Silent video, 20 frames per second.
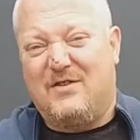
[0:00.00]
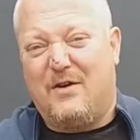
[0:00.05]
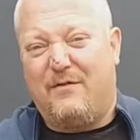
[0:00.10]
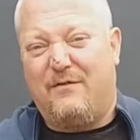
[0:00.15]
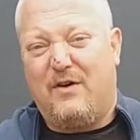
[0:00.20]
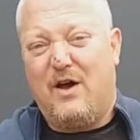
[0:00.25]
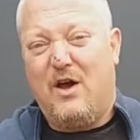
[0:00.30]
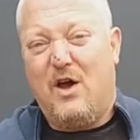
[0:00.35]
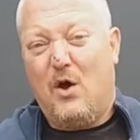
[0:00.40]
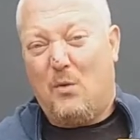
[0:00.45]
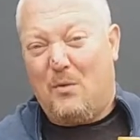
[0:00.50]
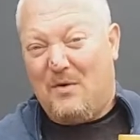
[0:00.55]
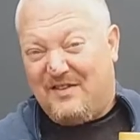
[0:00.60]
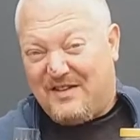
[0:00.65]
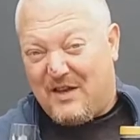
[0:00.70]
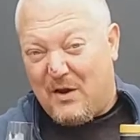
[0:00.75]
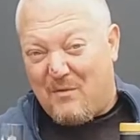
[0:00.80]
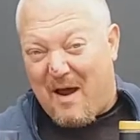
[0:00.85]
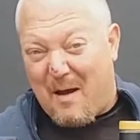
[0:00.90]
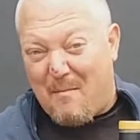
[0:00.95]
of
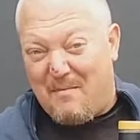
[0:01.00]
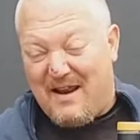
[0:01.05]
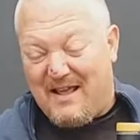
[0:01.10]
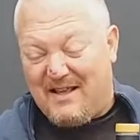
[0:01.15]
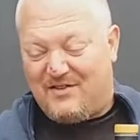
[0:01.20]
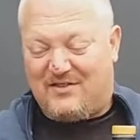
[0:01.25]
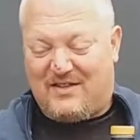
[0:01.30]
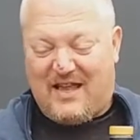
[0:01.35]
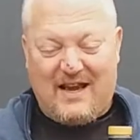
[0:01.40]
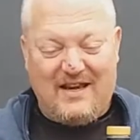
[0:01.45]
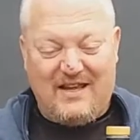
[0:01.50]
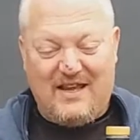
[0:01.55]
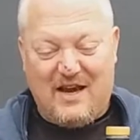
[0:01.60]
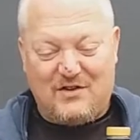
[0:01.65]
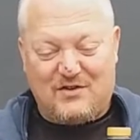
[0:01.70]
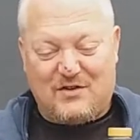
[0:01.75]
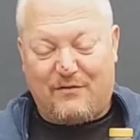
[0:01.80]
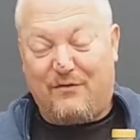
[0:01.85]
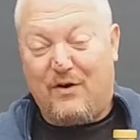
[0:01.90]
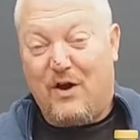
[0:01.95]
Whiskey Ramblings, 10
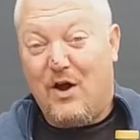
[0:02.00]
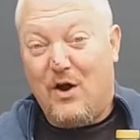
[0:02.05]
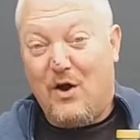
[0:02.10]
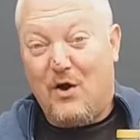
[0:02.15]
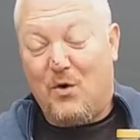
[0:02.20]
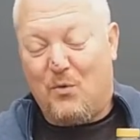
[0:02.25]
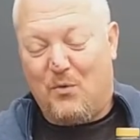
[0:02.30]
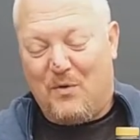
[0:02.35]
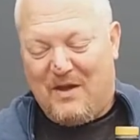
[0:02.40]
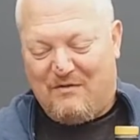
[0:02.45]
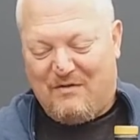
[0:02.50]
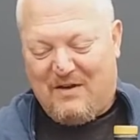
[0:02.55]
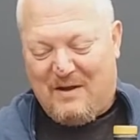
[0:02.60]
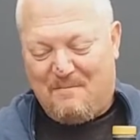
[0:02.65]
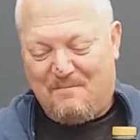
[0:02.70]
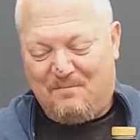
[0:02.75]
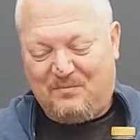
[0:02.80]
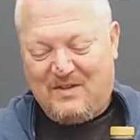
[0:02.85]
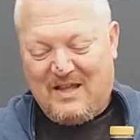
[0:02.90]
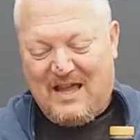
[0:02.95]
years of Whivie
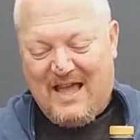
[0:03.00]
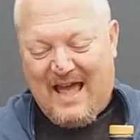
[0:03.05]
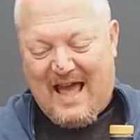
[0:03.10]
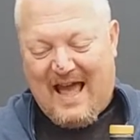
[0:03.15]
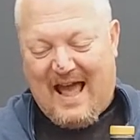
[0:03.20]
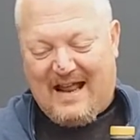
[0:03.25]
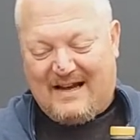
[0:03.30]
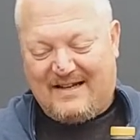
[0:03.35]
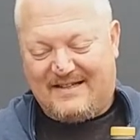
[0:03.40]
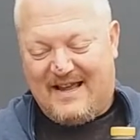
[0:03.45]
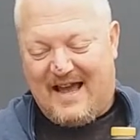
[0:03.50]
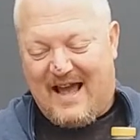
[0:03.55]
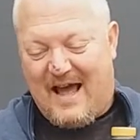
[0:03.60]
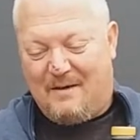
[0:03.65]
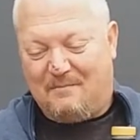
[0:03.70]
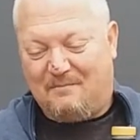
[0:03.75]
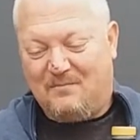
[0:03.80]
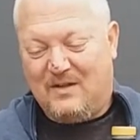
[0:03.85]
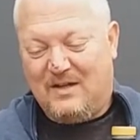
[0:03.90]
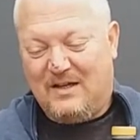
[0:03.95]
And
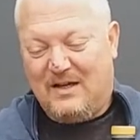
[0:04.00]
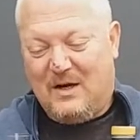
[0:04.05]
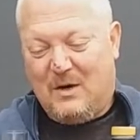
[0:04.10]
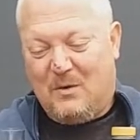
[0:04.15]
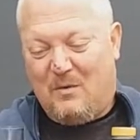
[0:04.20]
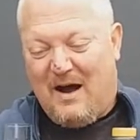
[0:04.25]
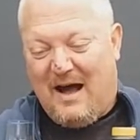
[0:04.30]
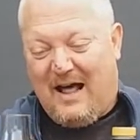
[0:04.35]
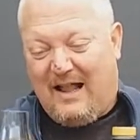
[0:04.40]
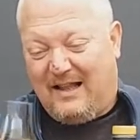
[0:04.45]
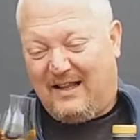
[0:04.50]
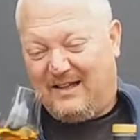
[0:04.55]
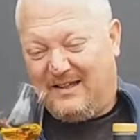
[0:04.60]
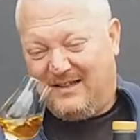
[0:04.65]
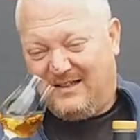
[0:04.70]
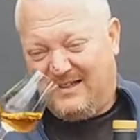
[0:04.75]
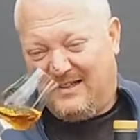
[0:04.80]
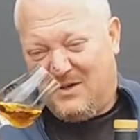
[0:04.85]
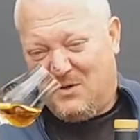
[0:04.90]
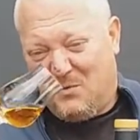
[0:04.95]
uh, wow,
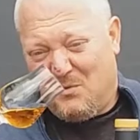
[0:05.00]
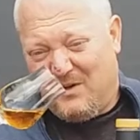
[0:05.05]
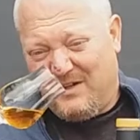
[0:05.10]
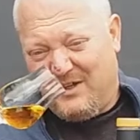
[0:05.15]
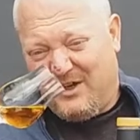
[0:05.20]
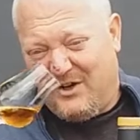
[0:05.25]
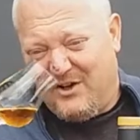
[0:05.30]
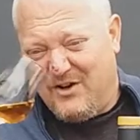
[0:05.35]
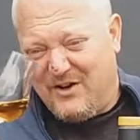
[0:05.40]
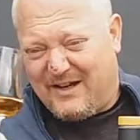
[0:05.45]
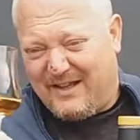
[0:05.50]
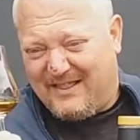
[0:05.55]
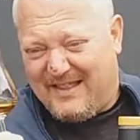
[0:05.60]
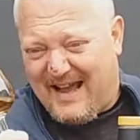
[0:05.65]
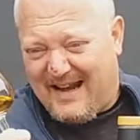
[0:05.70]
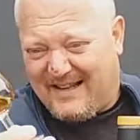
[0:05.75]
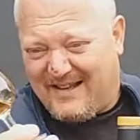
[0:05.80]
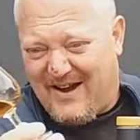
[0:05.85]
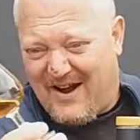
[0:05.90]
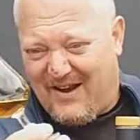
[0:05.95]
will you look at
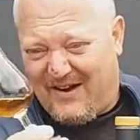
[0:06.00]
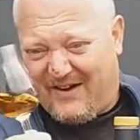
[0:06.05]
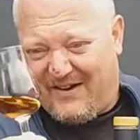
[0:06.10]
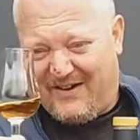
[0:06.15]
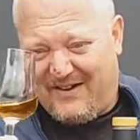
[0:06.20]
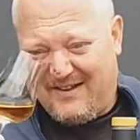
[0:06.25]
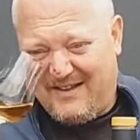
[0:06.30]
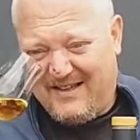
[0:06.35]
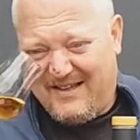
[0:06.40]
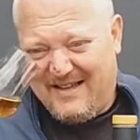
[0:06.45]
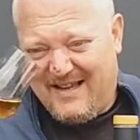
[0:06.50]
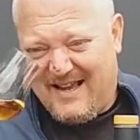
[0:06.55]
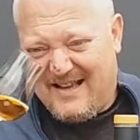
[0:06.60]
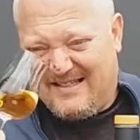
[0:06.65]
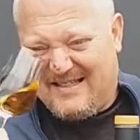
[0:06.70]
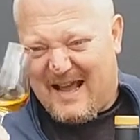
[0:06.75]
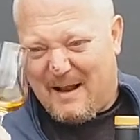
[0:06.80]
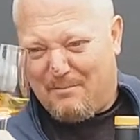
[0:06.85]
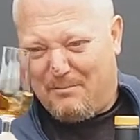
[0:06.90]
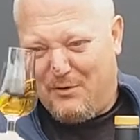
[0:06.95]
that color?
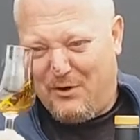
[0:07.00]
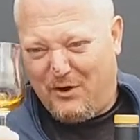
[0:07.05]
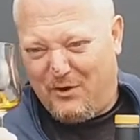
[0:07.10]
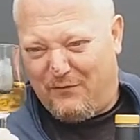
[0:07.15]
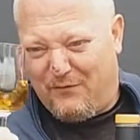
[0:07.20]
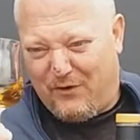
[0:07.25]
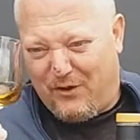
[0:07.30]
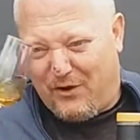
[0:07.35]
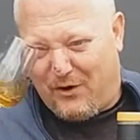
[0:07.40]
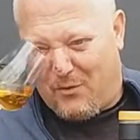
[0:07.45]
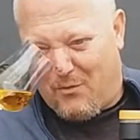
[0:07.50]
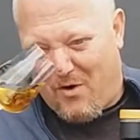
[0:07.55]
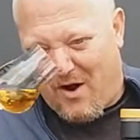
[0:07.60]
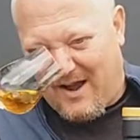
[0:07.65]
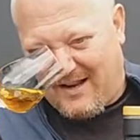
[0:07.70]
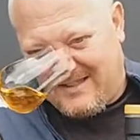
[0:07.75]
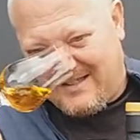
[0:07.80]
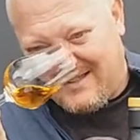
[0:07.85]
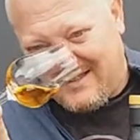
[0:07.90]
Is that beautiful or what?